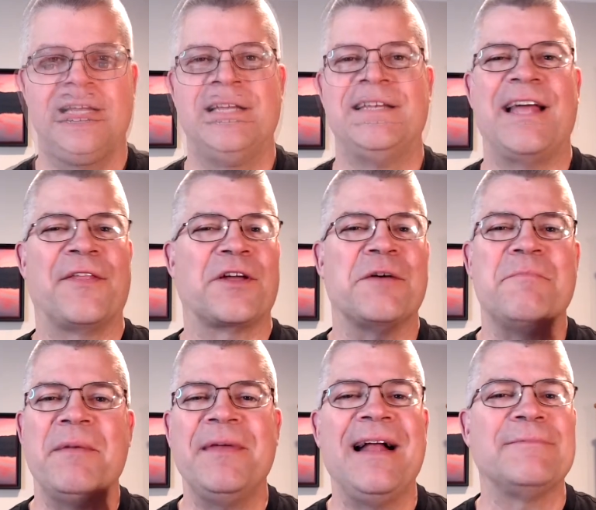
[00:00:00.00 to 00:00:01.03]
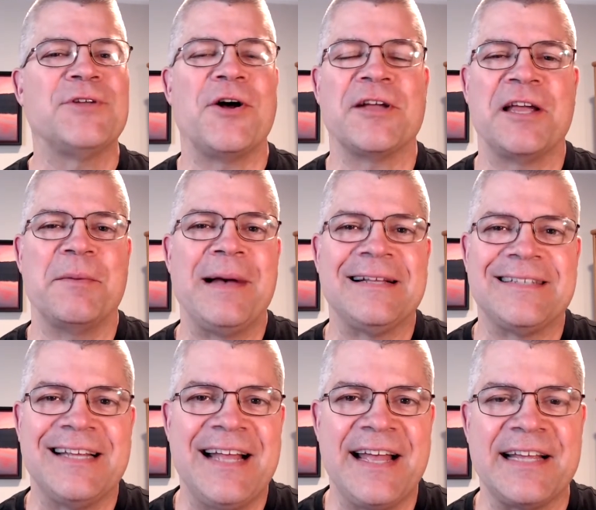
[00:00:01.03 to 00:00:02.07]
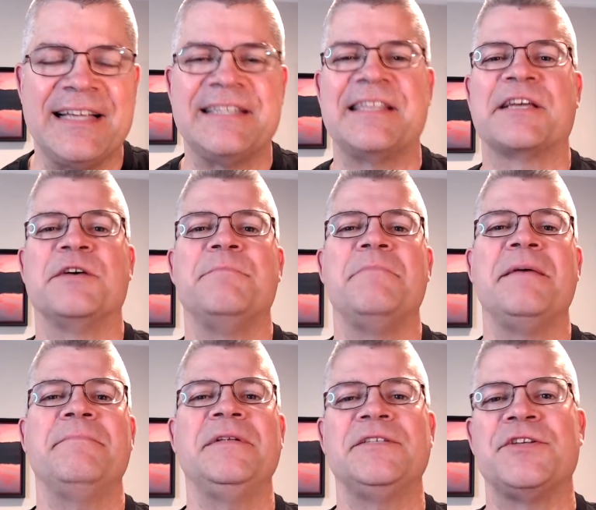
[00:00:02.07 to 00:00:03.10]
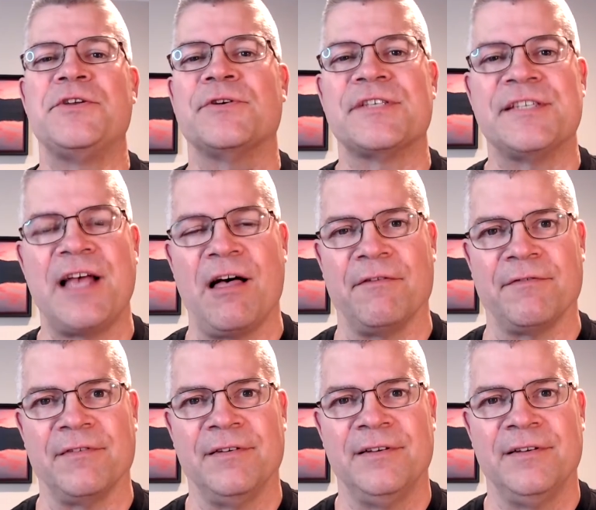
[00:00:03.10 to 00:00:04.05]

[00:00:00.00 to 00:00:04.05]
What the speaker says: Now, the commitment I'm talking about today is the commitment to yourself.